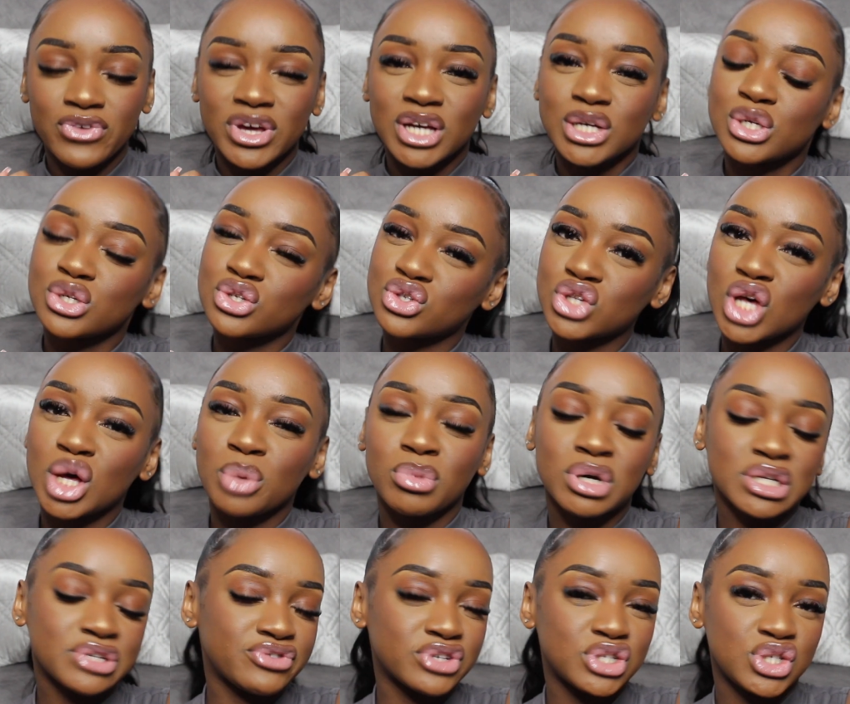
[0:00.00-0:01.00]
Thank you so
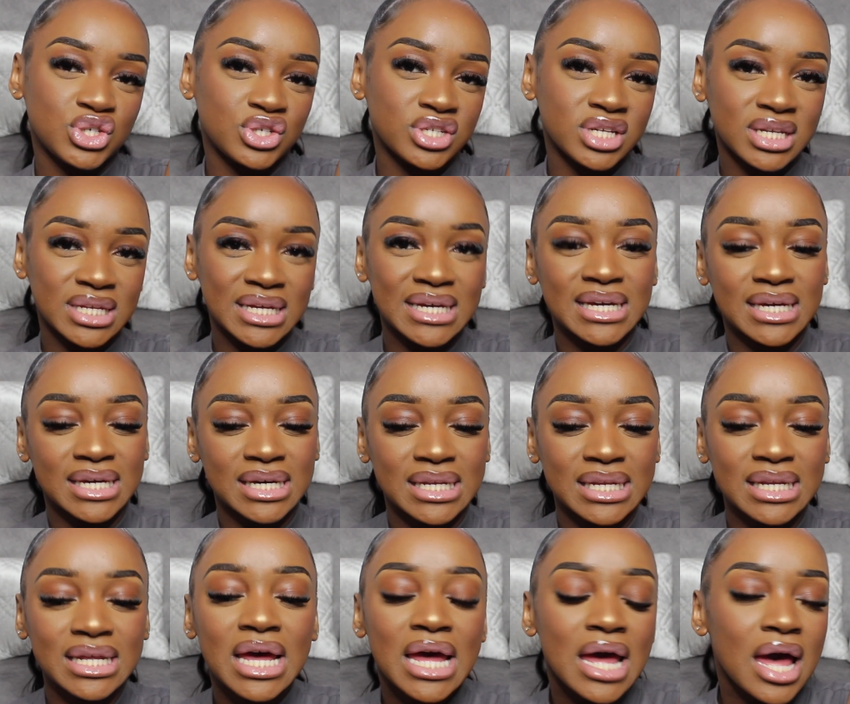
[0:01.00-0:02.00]
much for tuning
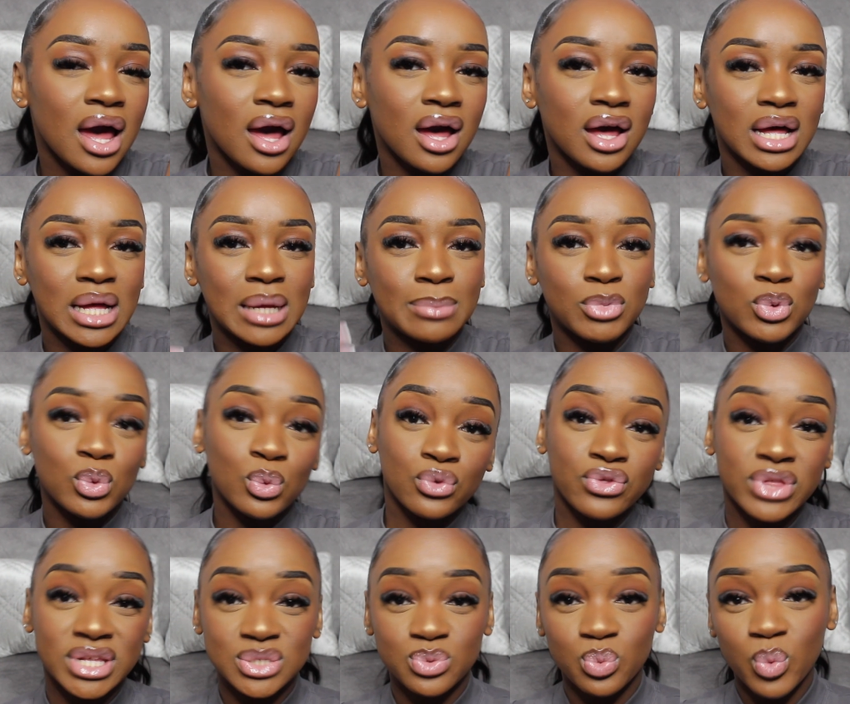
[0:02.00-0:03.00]
in all
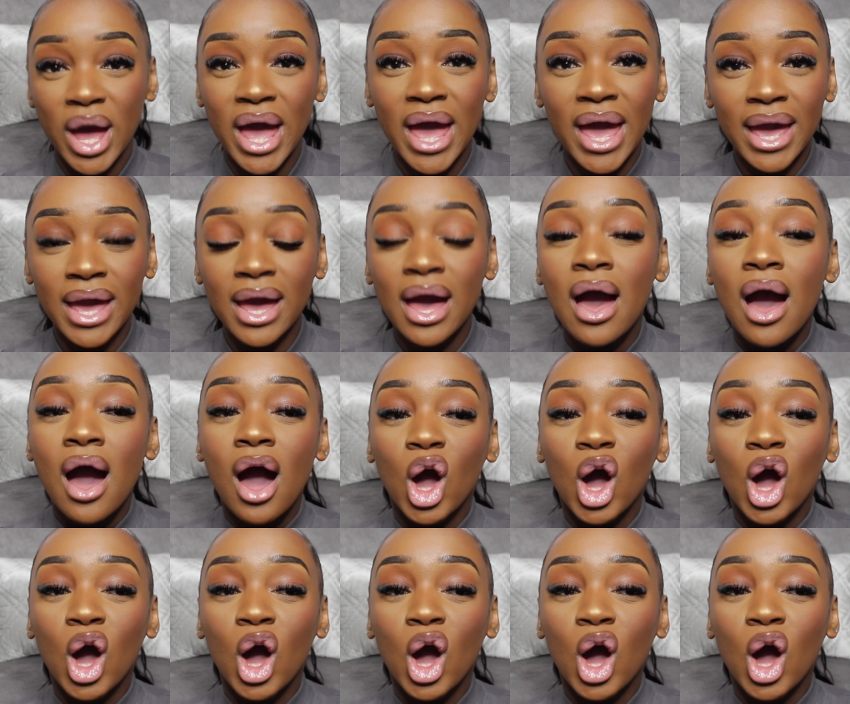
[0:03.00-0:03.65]
this way.